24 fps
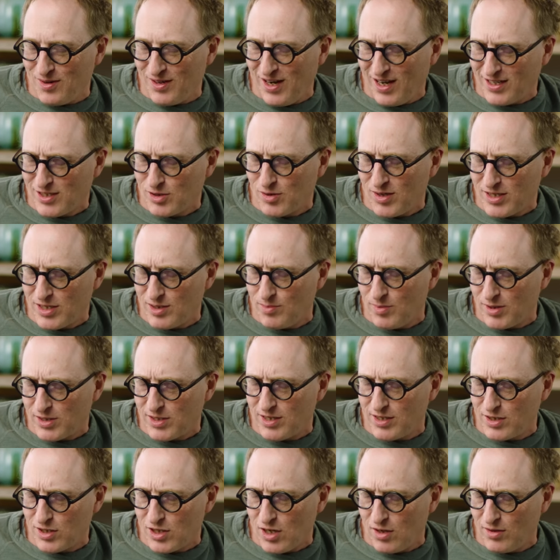Last question What's
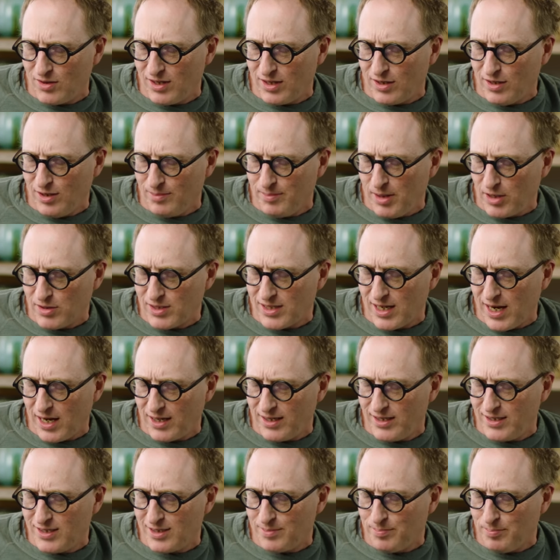the show that you're most
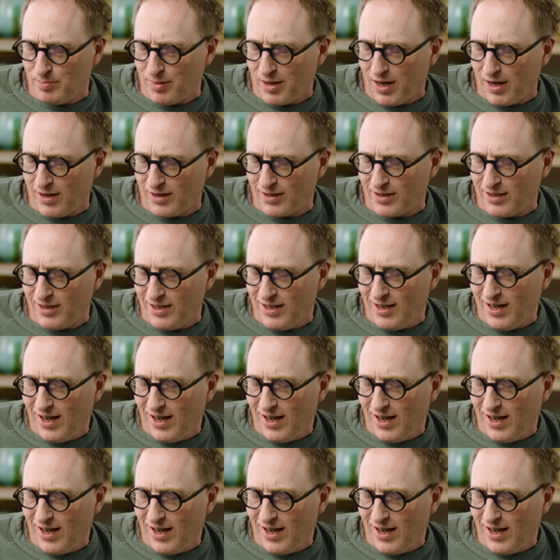likely to plug?